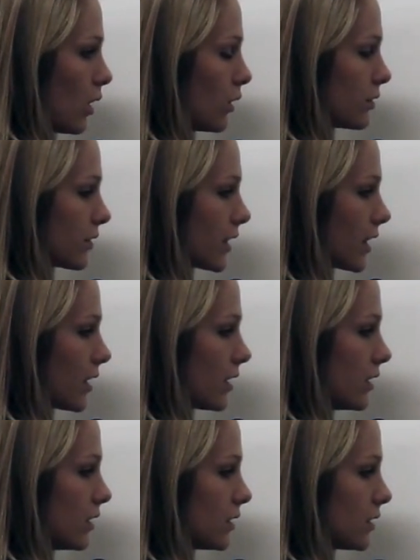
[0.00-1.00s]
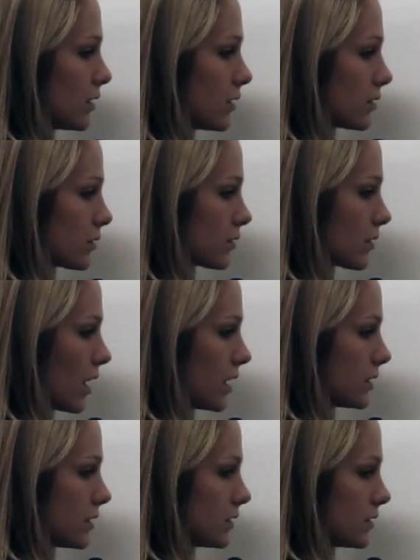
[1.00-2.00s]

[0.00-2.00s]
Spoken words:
over run,